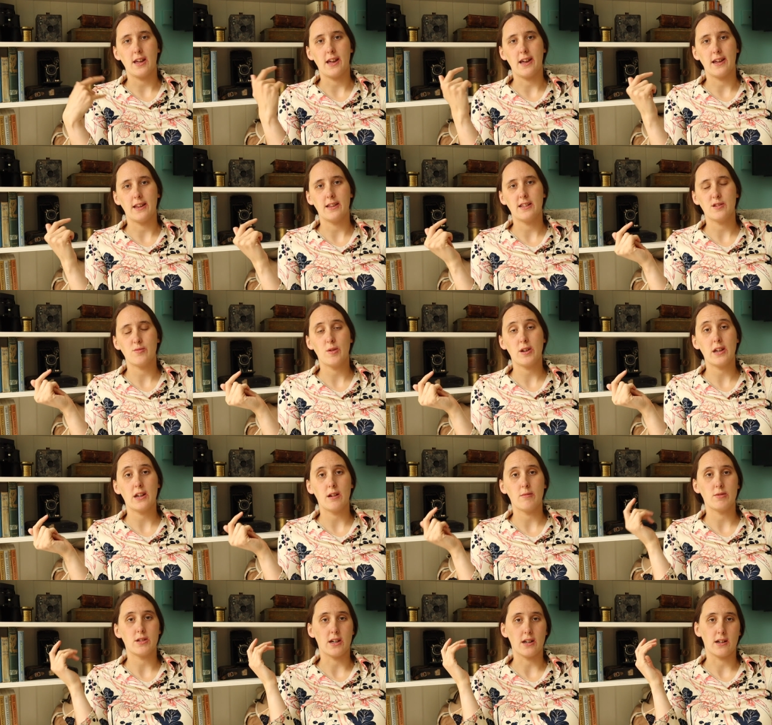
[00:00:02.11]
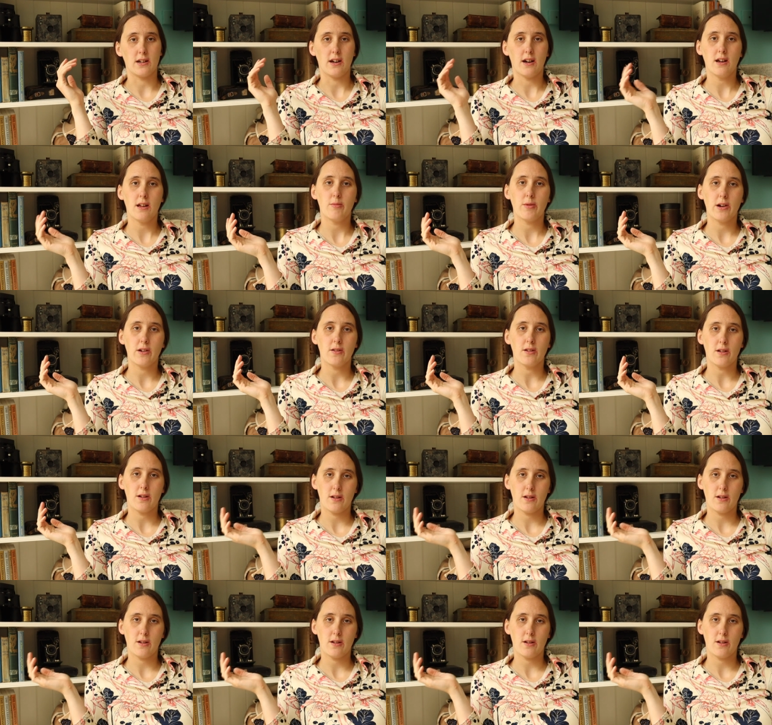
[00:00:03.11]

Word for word: and this weekend I'm talking all about